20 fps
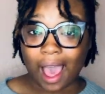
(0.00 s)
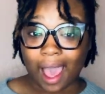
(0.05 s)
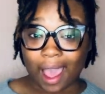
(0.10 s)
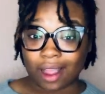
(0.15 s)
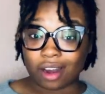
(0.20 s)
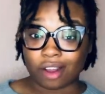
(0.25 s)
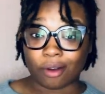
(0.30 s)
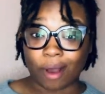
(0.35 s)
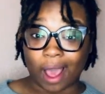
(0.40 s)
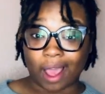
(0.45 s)

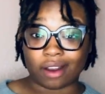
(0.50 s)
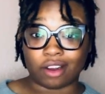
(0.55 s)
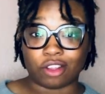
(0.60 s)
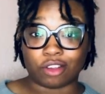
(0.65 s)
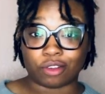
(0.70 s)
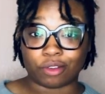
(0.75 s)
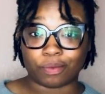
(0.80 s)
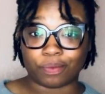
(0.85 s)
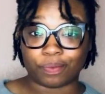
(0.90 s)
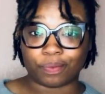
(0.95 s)
I know I
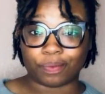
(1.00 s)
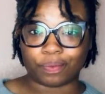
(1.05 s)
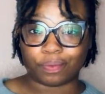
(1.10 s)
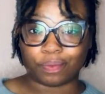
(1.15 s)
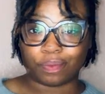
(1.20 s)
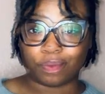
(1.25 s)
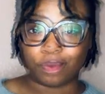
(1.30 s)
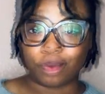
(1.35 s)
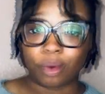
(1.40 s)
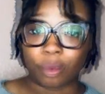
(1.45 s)
do.
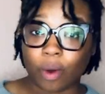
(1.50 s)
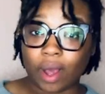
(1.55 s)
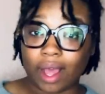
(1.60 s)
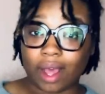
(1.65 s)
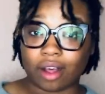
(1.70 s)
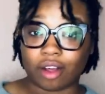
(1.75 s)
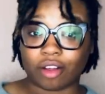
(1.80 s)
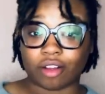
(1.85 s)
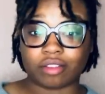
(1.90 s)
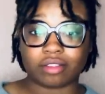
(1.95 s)

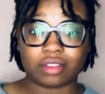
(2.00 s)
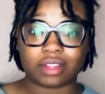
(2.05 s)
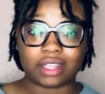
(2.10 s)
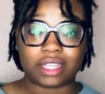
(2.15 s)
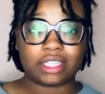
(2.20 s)
Well,